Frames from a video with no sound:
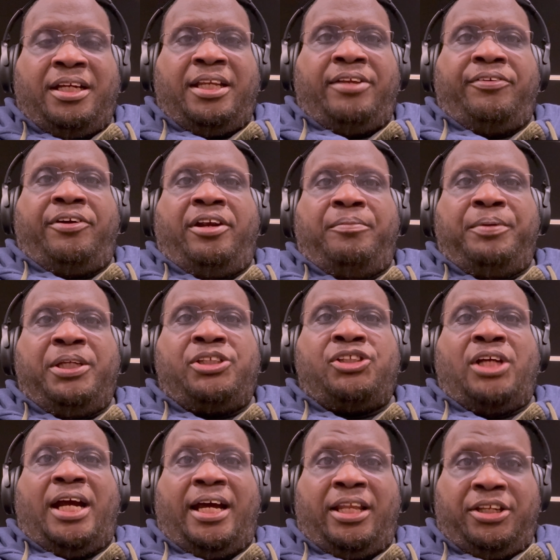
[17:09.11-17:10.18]
There are going to be
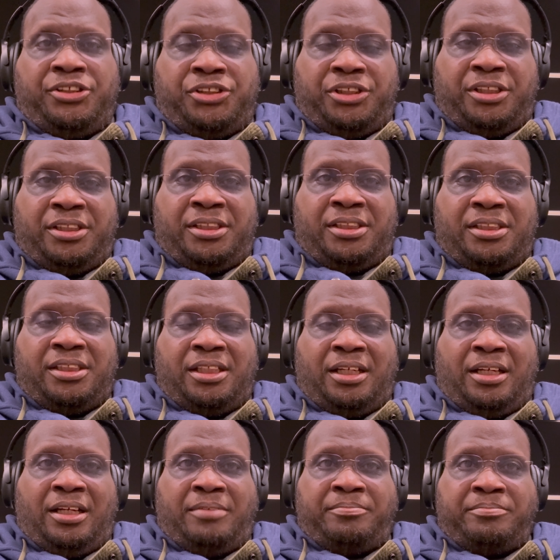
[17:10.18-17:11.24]
challenges
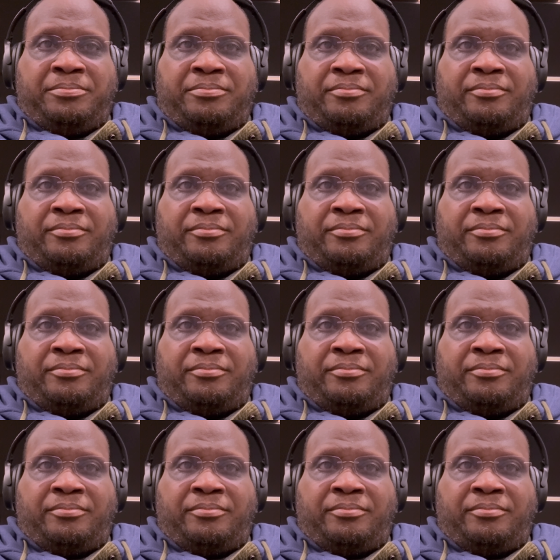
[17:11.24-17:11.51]
um,